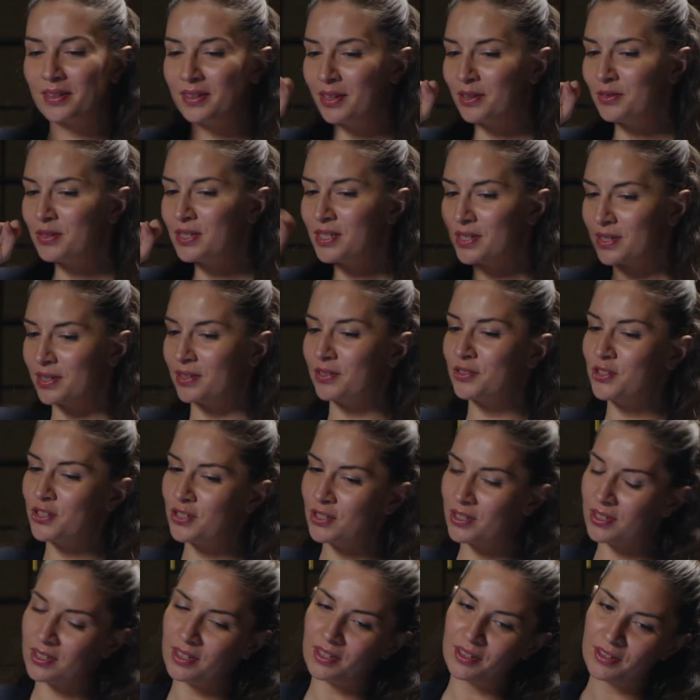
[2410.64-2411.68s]

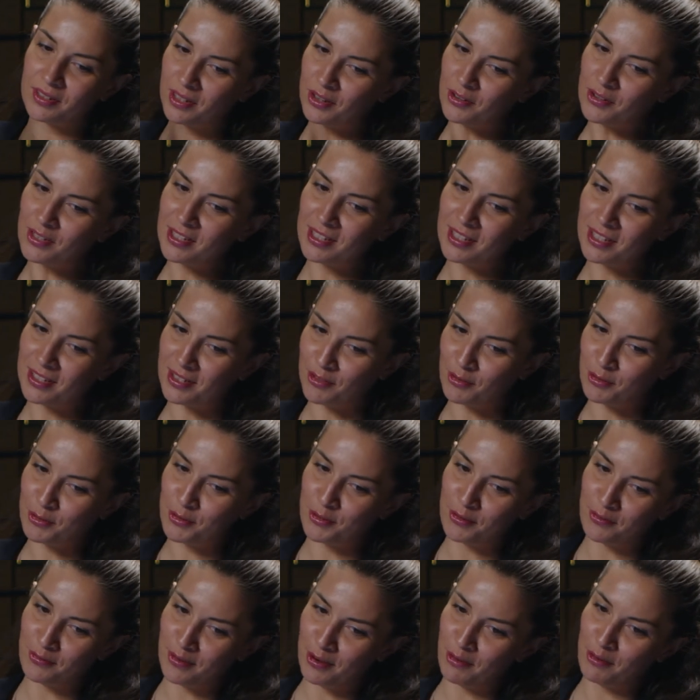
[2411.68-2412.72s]
There is this
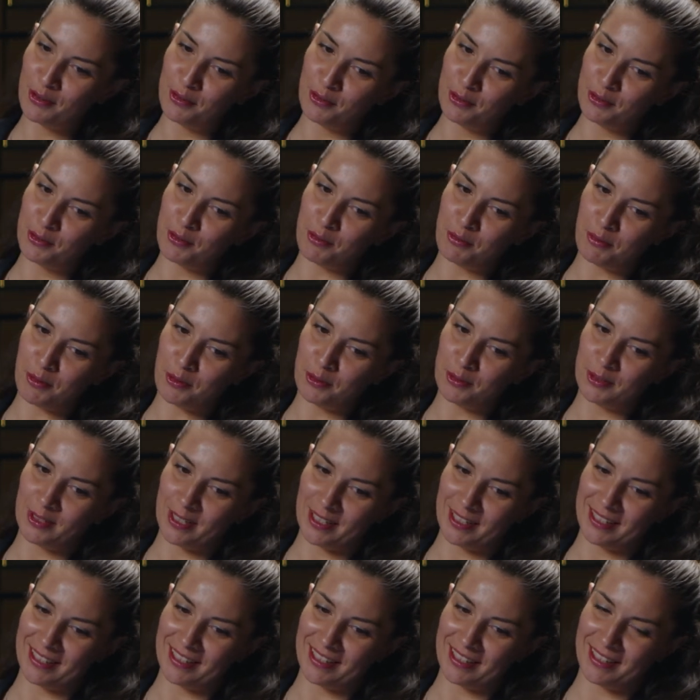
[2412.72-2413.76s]
also very good quote
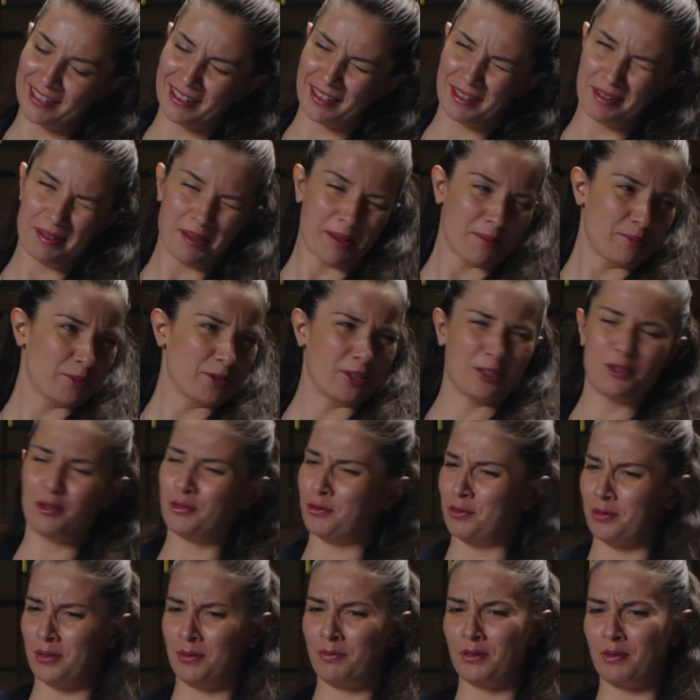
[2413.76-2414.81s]
that I
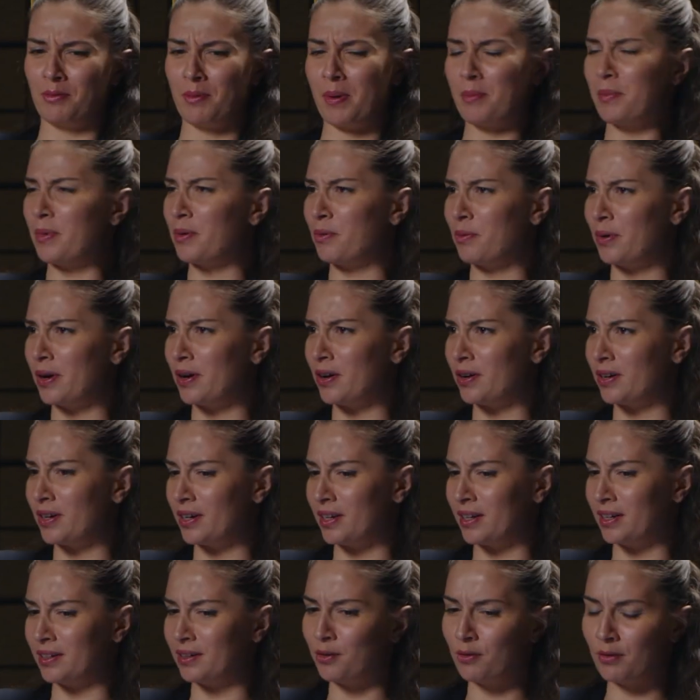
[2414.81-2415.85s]
don't even remember
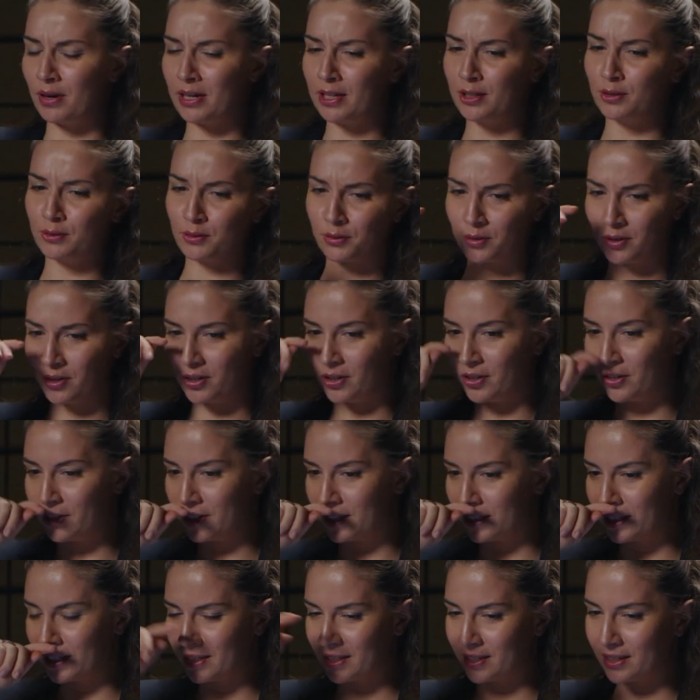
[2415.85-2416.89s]
where I read it or
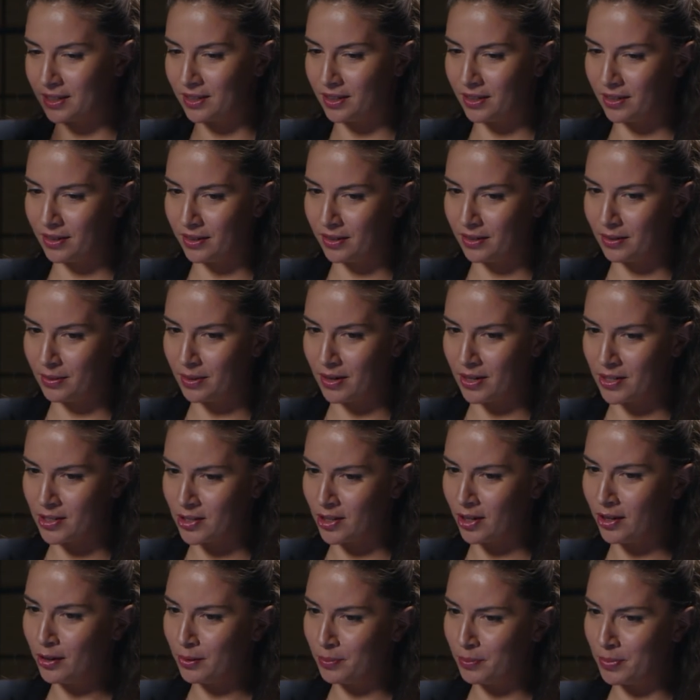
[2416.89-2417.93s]
heard it, that a
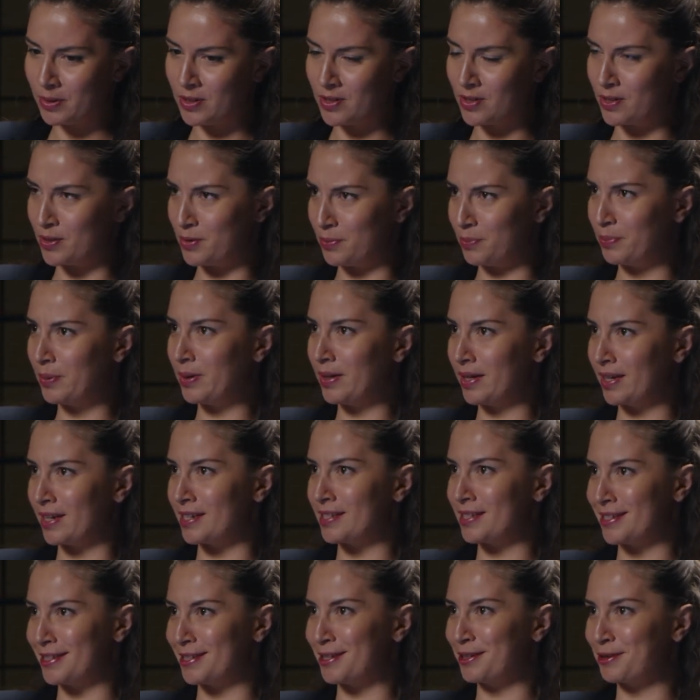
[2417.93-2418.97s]
startup is as big
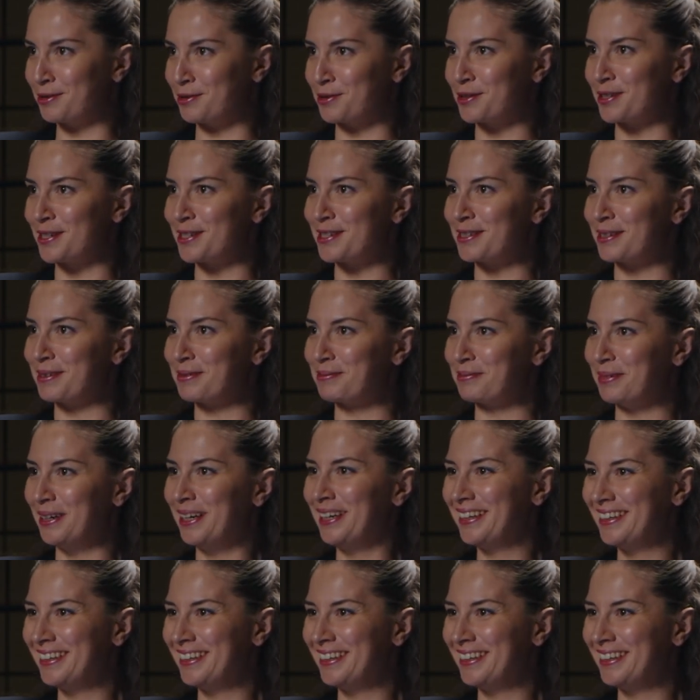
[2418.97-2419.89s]
as its ecosystem.